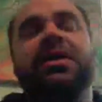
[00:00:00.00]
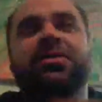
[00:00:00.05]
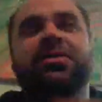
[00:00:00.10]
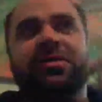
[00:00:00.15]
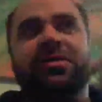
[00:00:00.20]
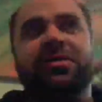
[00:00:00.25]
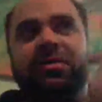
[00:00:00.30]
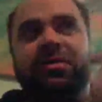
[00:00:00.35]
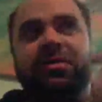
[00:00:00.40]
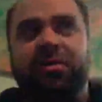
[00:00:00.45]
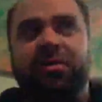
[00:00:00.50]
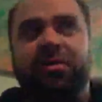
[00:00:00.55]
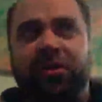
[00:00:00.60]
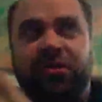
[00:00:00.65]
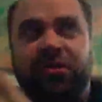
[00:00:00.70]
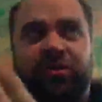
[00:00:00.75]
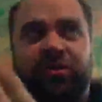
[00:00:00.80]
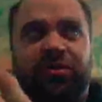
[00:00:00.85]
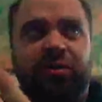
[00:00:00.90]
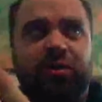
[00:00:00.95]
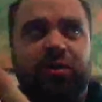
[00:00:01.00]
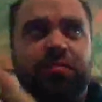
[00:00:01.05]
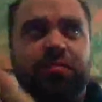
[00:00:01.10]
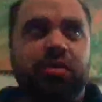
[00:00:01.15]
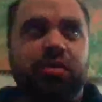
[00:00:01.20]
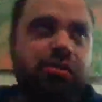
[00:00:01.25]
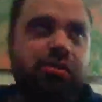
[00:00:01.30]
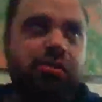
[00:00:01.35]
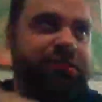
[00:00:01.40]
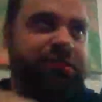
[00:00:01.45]
So these are the 2
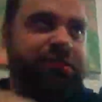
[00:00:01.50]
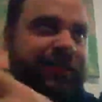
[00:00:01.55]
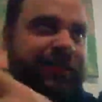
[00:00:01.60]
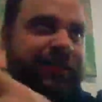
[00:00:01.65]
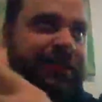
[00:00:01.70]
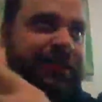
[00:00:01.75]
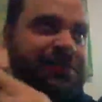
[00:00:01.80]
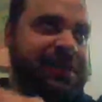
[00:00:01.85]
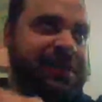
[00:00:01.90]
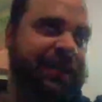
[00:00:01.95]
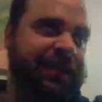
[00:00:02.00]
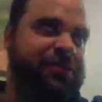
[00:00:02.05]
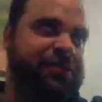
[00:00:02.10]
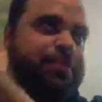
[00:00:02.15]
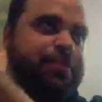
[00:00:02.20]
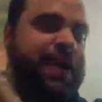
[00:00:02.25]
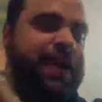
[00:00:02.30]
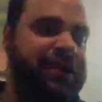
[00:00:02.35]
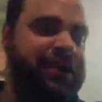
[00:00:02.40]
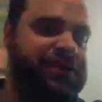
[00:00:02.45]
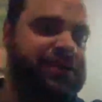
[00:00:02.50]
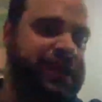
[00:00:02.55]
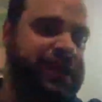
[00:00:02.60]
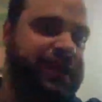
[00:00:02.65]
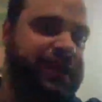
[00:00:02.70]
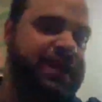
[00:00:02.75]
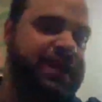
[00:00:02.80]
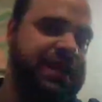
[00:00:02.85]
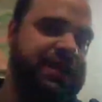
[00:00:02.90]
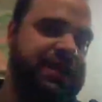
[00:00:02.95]
moves that Lindsay Ellis makes
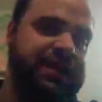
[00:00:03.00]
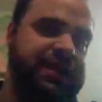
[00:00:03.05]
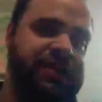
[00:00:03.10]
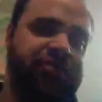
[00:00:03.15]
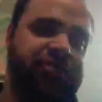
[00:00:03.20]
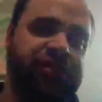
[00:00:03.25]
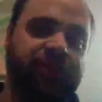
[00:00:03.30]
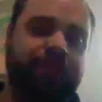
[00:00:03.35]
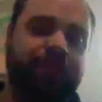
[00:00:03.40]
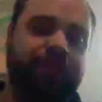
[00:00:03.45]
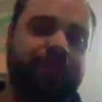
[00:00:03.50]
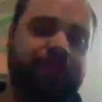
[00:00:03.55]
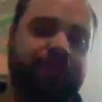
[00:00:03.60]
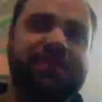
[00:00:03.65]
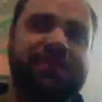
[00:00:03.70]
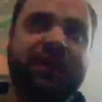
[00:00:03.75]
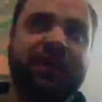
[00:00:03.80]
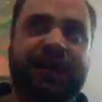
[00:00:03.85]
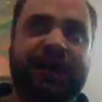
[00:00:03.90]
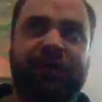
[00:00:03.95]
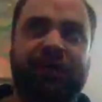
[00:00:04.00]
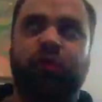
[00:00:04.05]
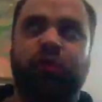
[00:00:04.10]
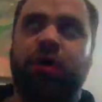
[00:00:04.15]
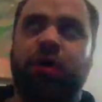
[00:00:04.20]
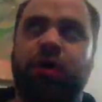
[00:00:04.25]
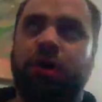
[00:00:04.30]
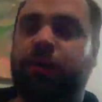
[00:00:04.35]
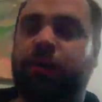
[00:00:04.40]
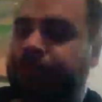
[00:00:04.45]
that I think that she basically gets
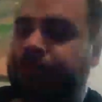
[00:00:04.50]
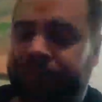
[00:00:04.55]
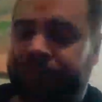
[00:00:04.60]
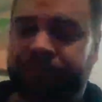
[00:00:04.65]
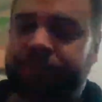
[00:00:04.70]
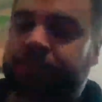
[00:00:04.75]
wrong.